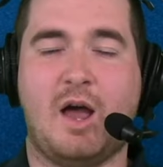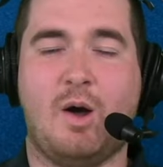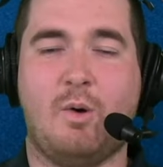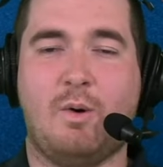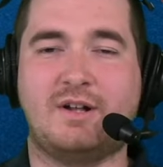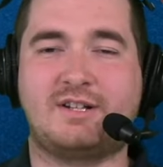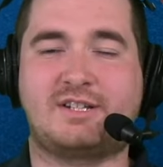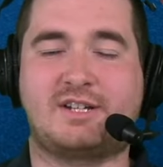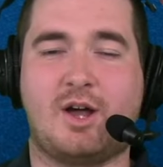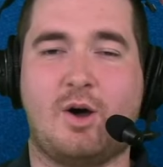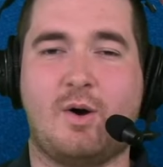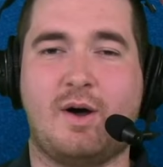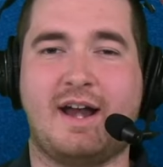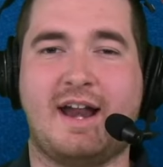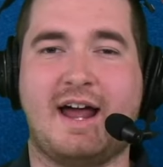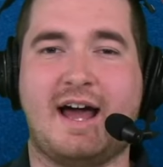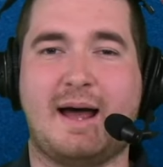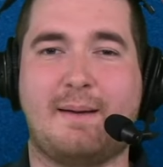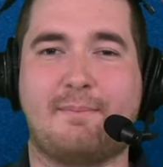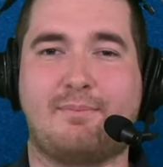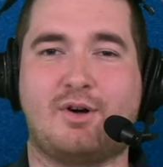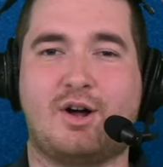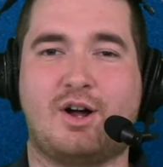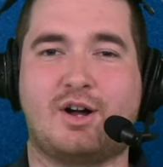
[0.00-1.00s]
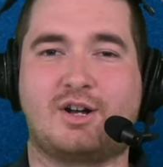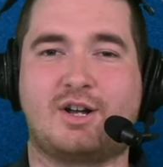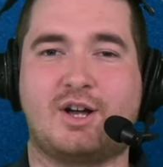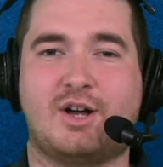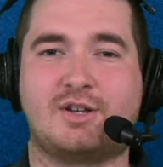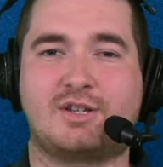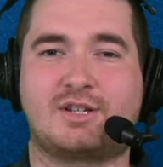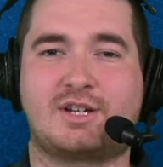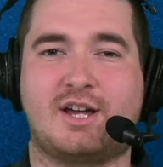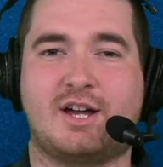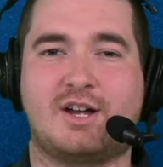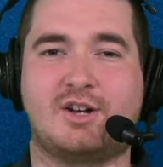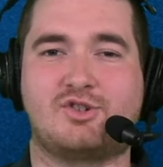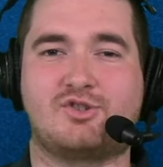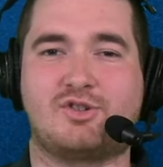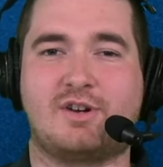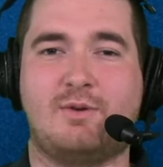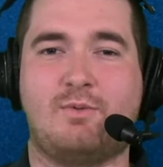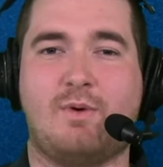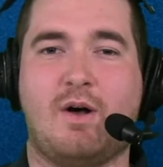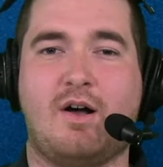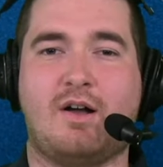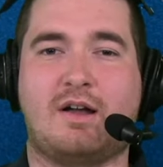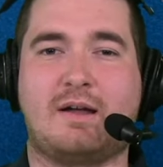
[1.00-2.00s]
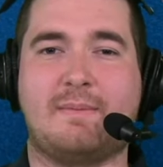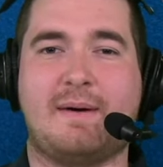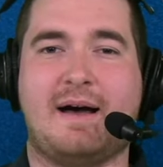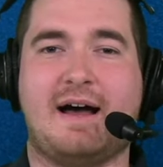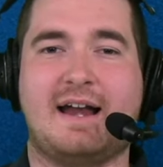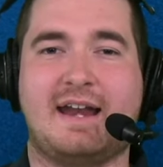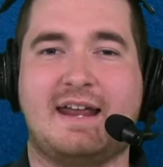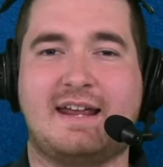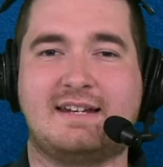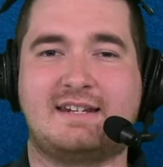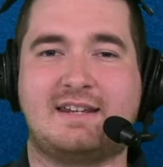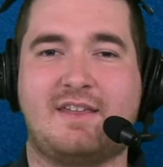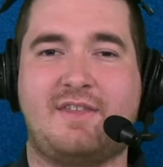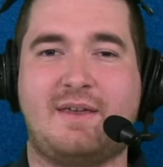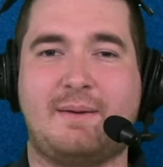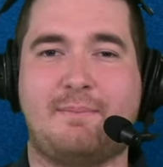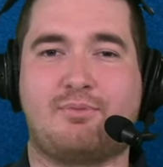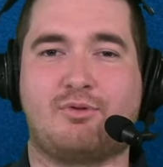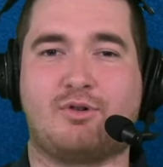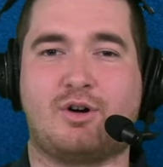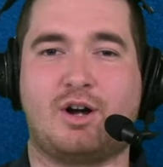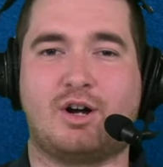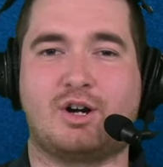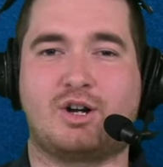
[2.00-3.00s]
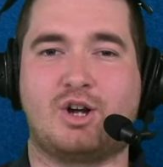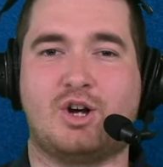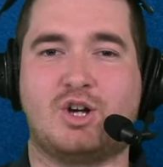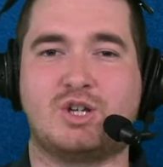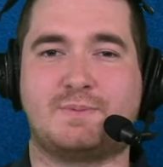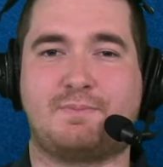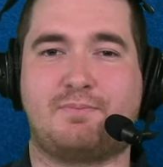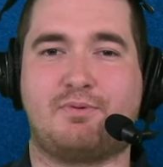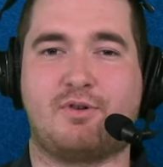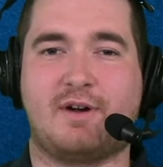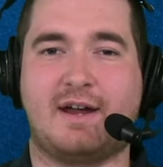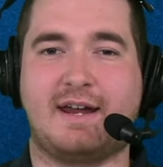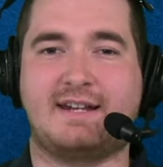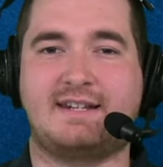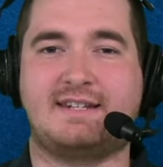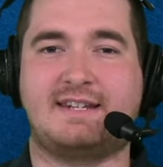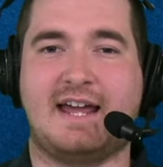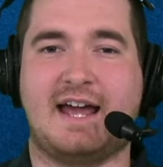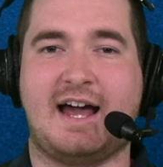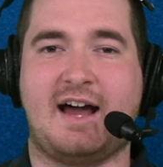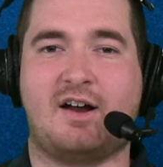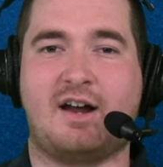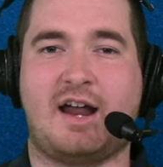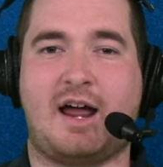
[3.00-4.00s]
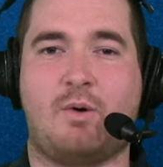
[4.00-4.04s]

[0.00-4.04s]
What's going on, Broncos country? Welcome on into the Broncos Breakdown.